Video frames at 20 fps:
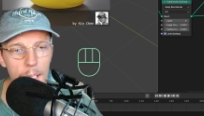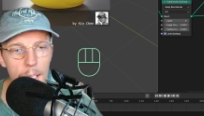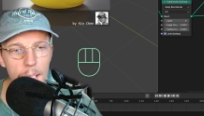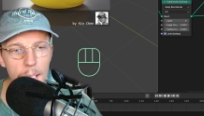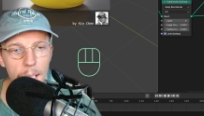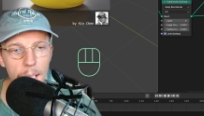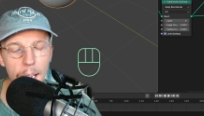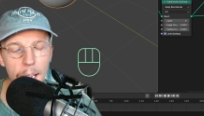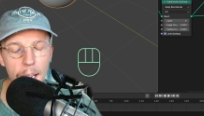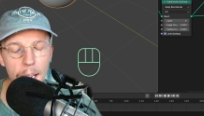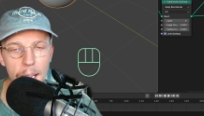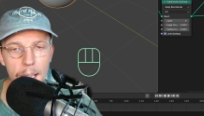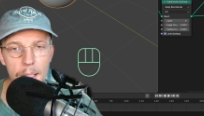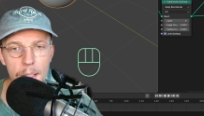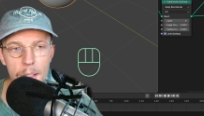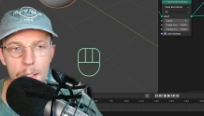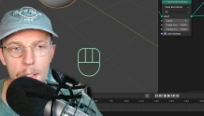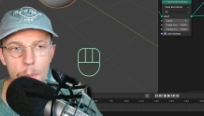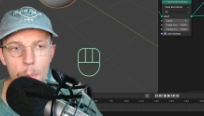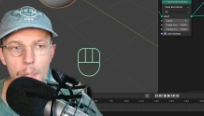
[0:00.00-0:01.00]

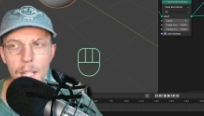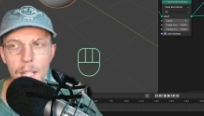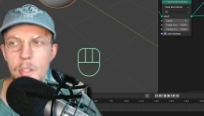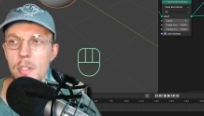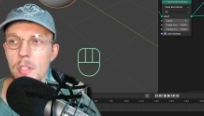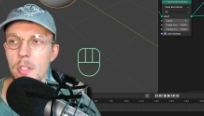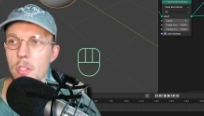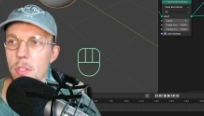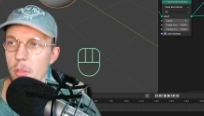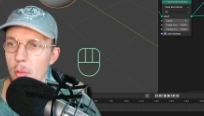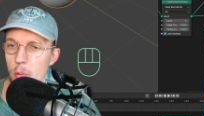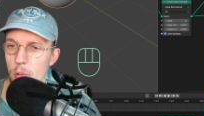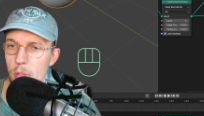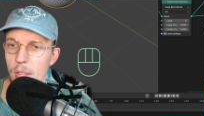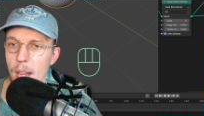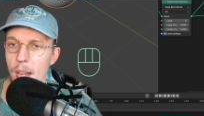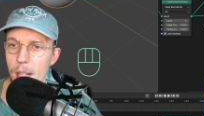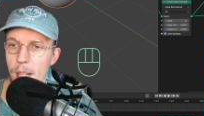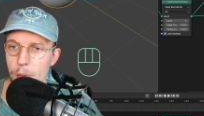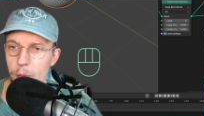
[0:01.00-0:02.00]
And so we can just use
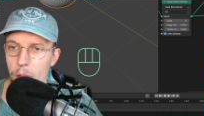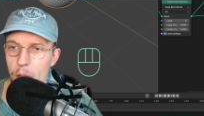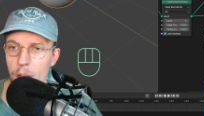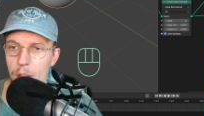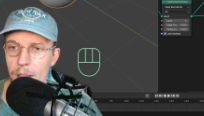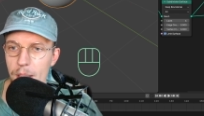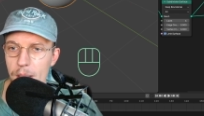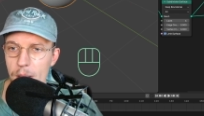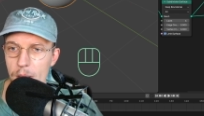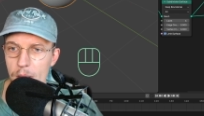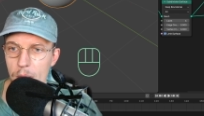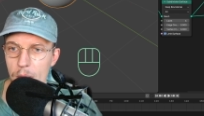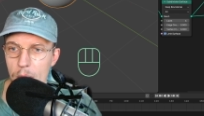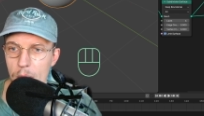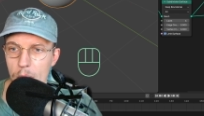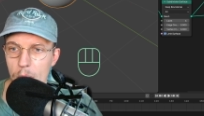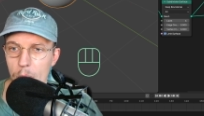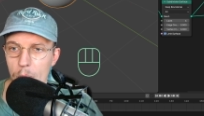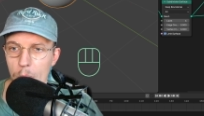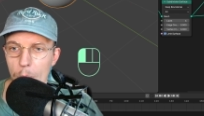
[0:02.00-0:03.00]
that for our instance.
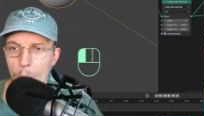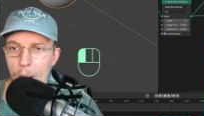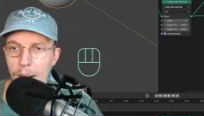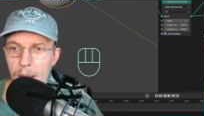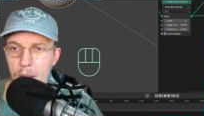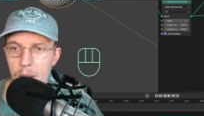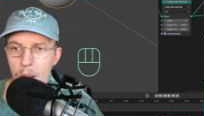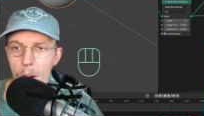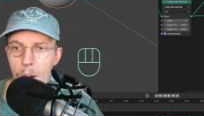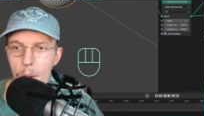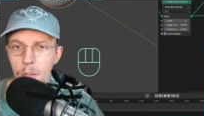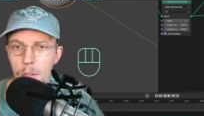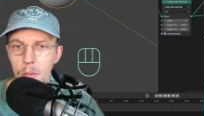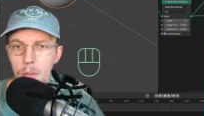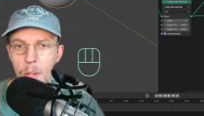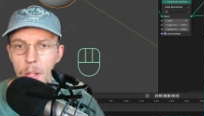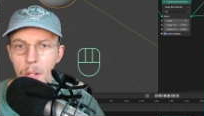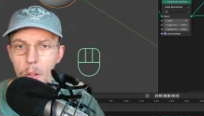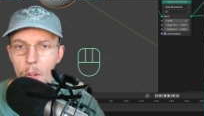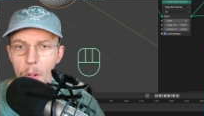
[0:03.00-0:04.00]
So drag this out to
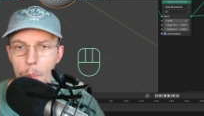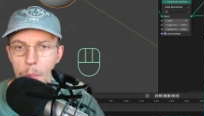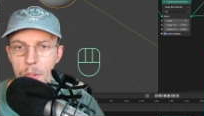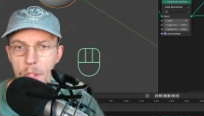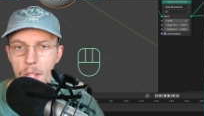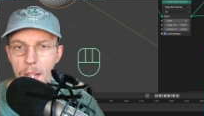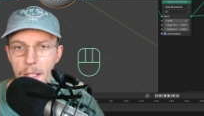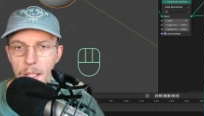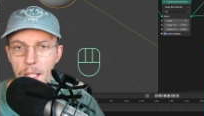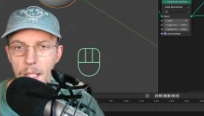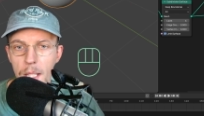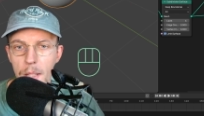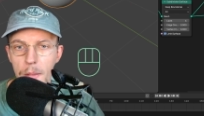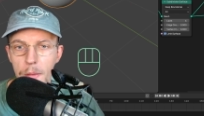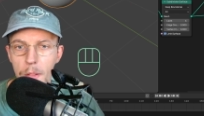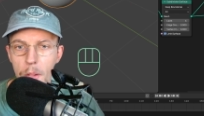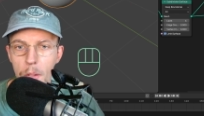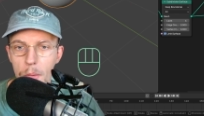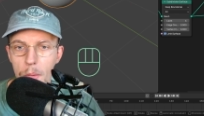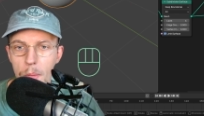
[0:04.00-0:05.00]
an object
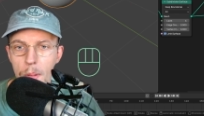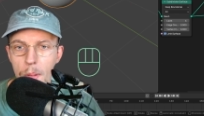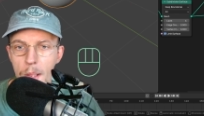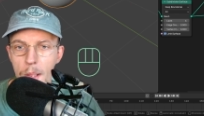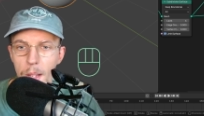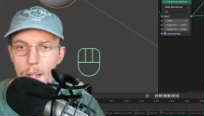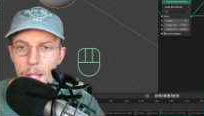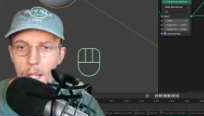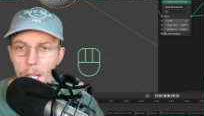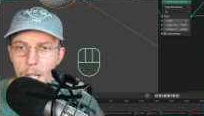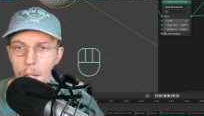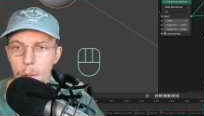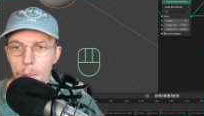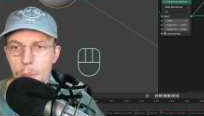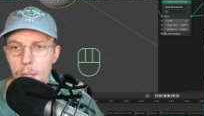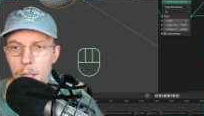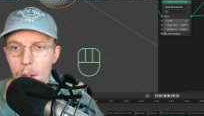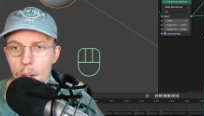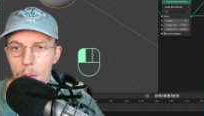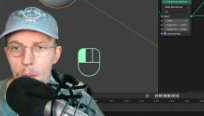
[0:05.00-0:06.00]
info. Here we
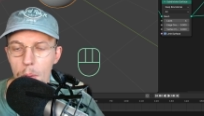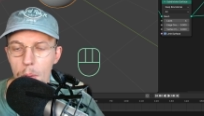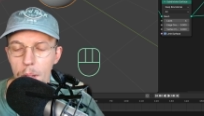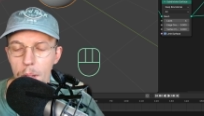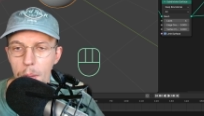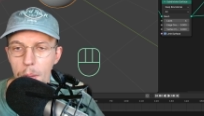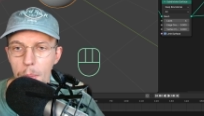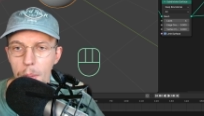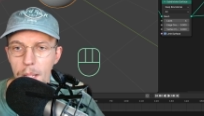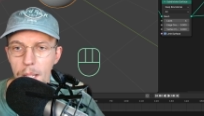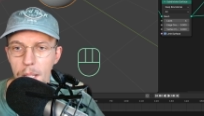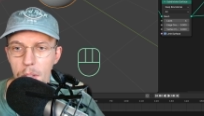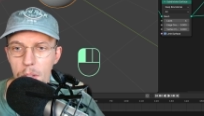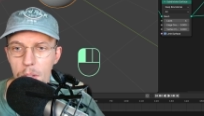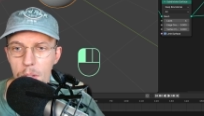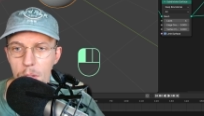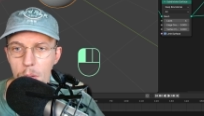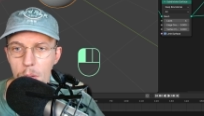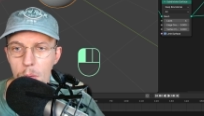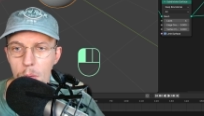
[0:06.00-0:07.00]
go. We can just
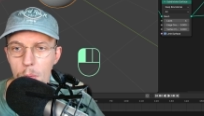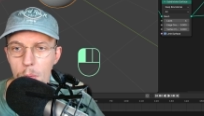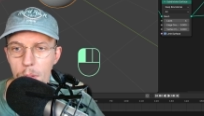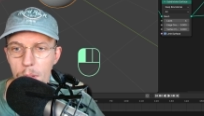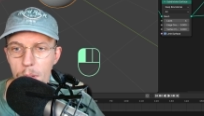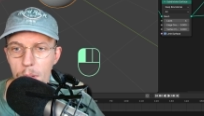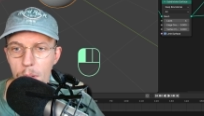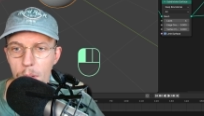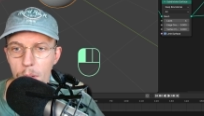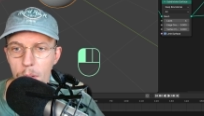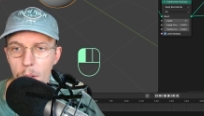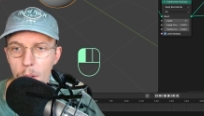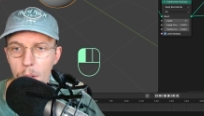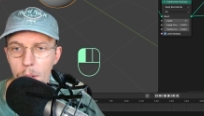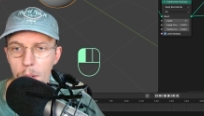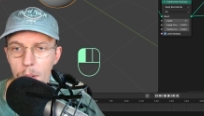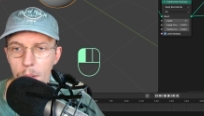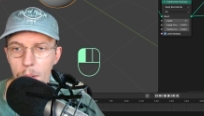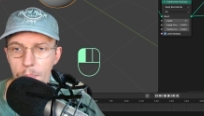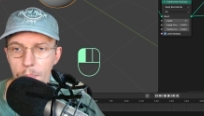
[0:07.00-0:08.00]
use the
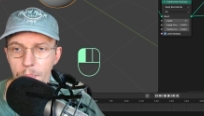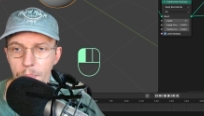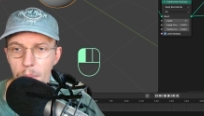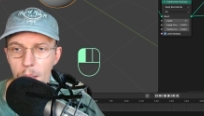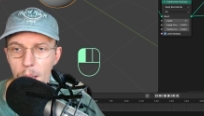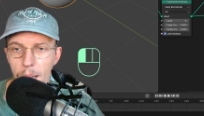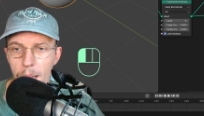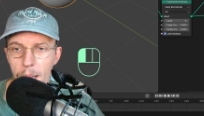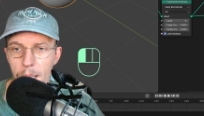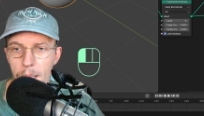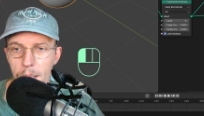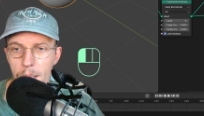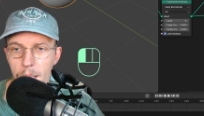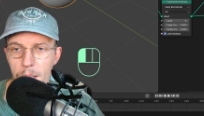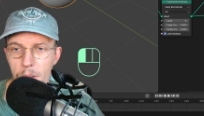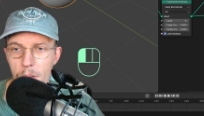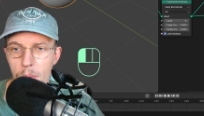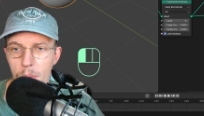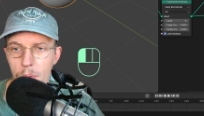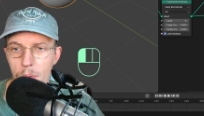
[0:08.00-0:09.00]
duck, and
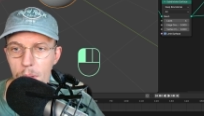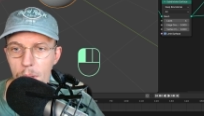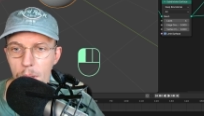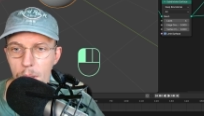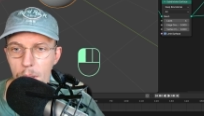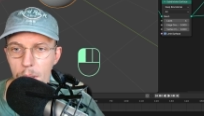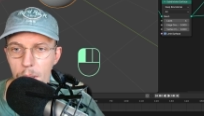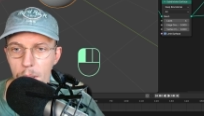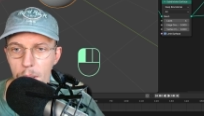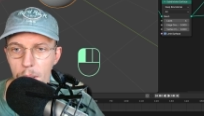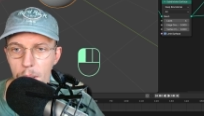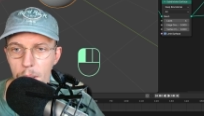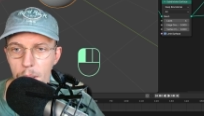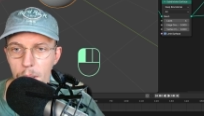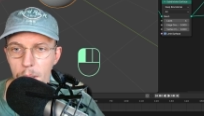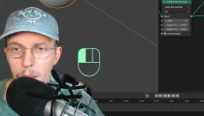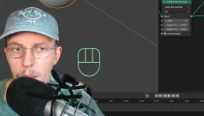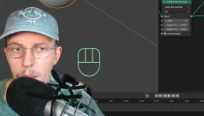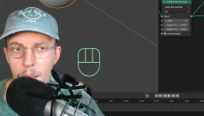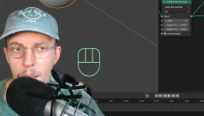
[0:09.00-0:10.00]
let's use
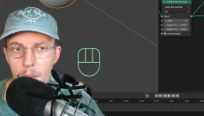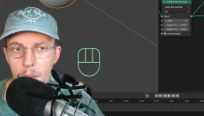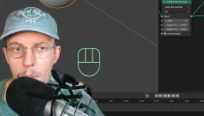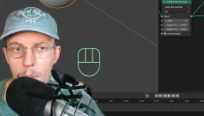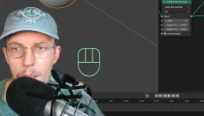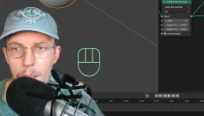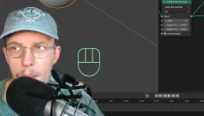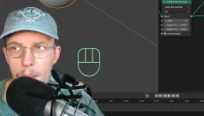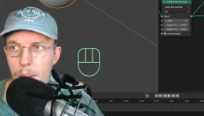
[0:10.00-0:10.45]
the this one,